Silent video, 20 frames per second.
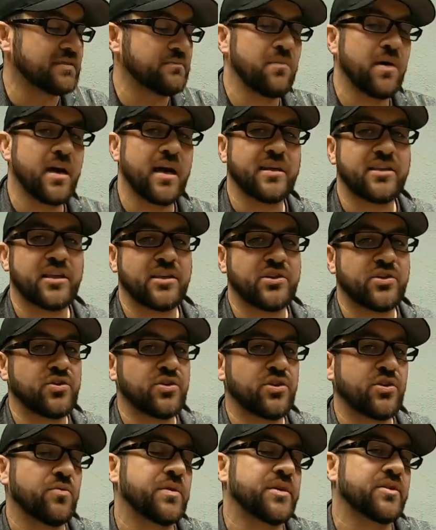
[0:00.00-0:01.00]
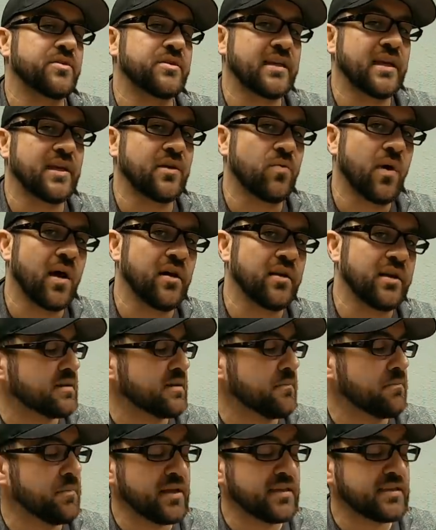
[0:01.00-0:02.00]
much as you do when you're TIG welding.
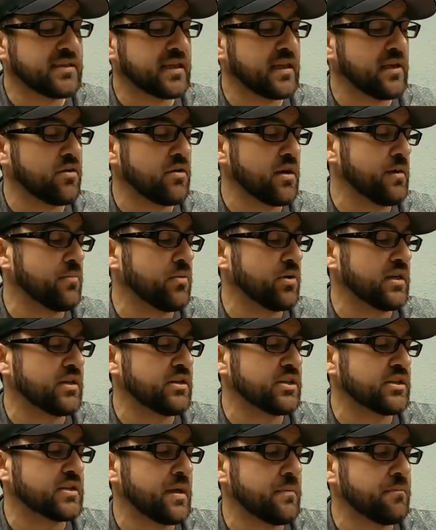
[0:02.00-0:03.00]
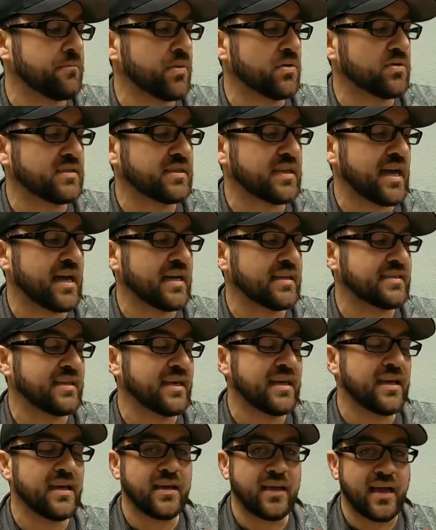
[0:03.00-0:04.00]
Basically, you're able to just get both sides
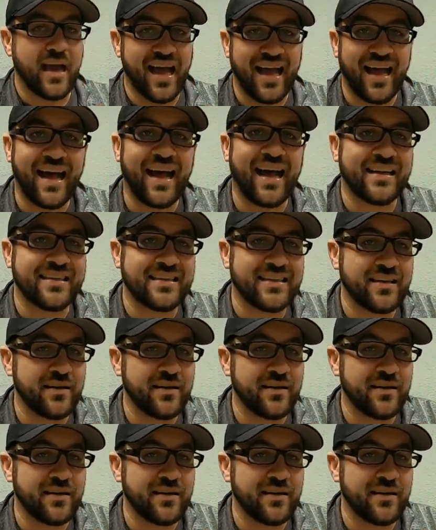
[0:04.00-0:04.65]
hot.